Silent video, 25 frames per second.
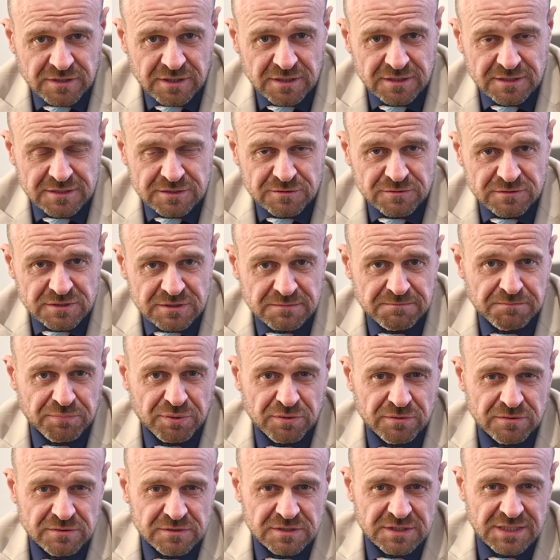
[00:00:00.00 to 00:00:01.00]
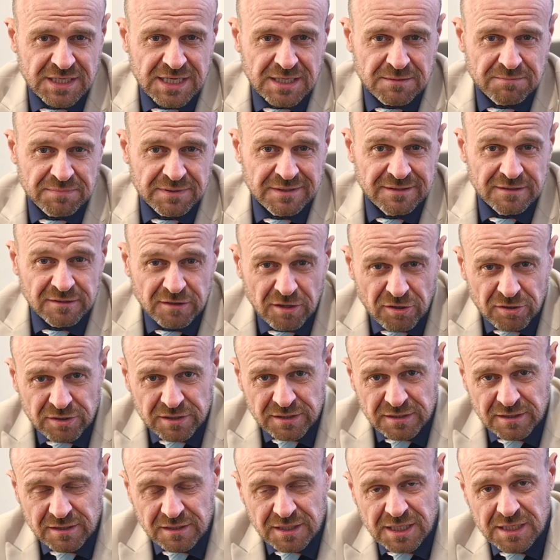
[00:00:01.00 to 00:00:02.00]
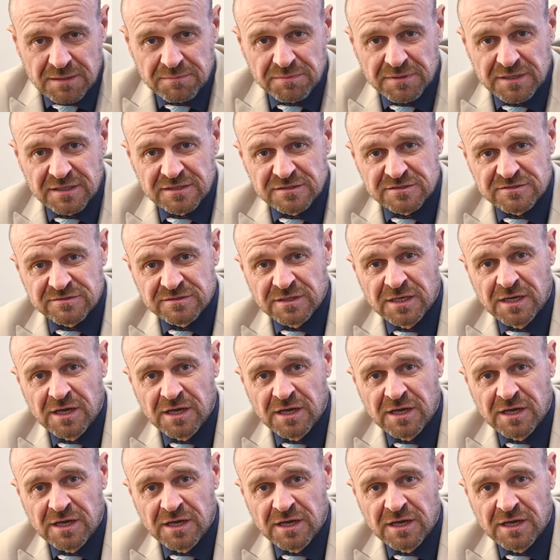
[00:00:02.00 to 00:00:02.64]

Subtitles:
and it's always important to keep it light, keep it as